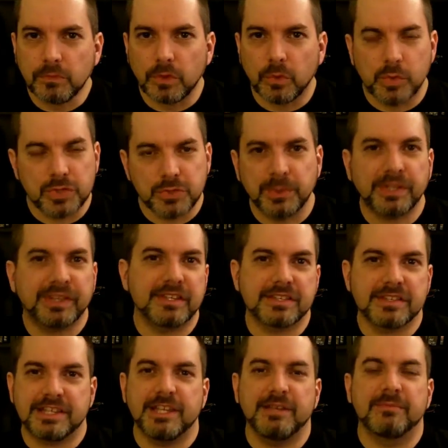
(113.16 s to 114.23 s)
which wouldn't
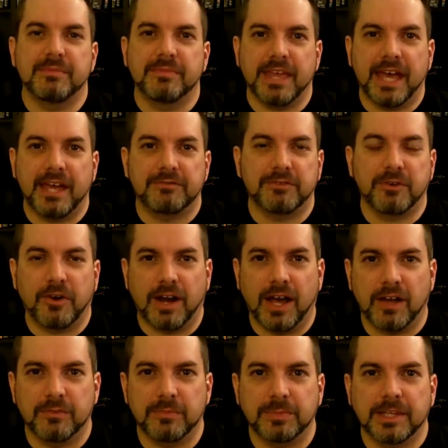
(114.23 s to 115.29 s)
seem that far
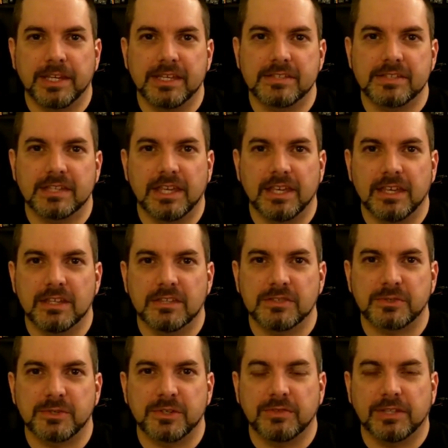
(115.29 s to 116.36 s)
out of place in
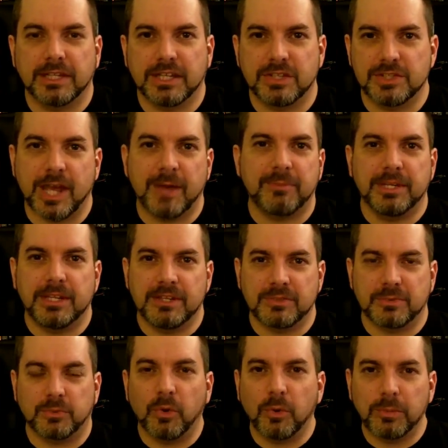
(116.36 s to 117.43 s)
sort of like a
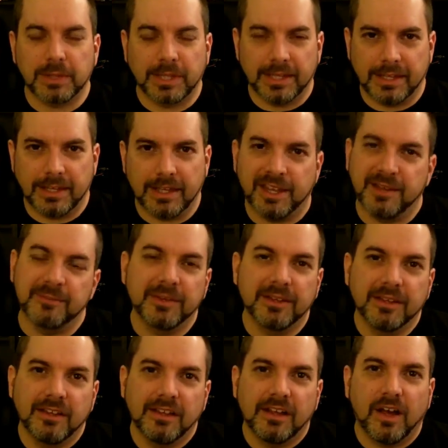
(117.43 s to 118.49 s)
Japanese role-playing game.
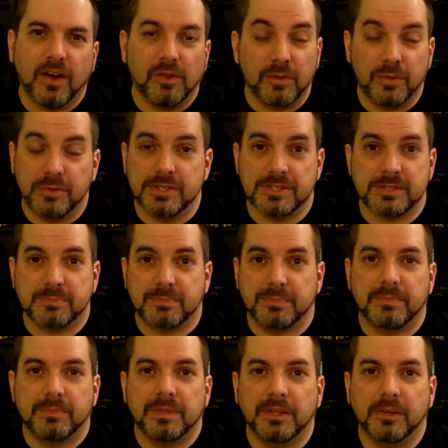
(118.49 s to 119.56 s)
Although this,
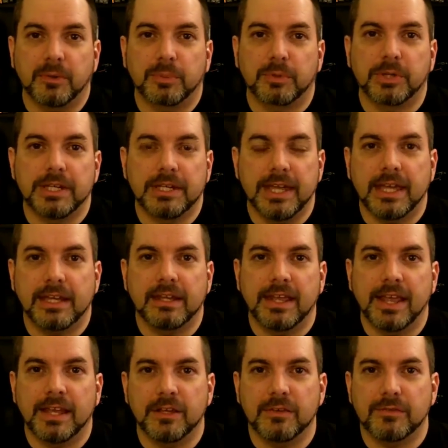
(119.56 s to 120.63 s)
you know, predated
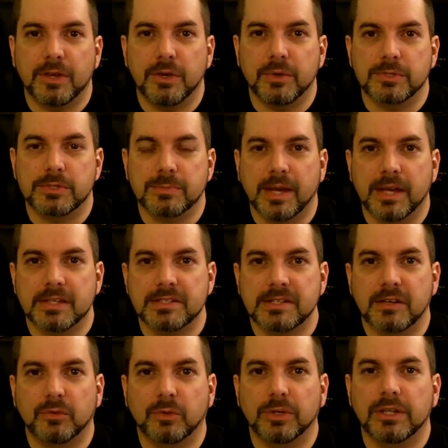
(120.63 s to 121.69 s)
any of those by
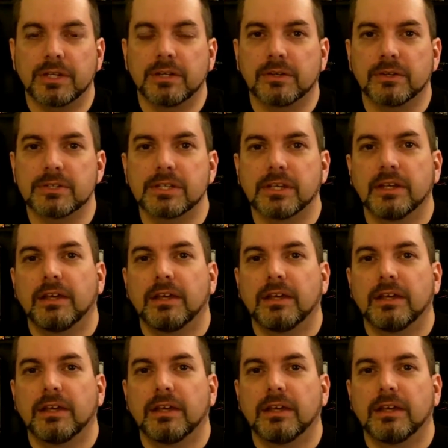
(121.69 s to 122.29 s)
several years.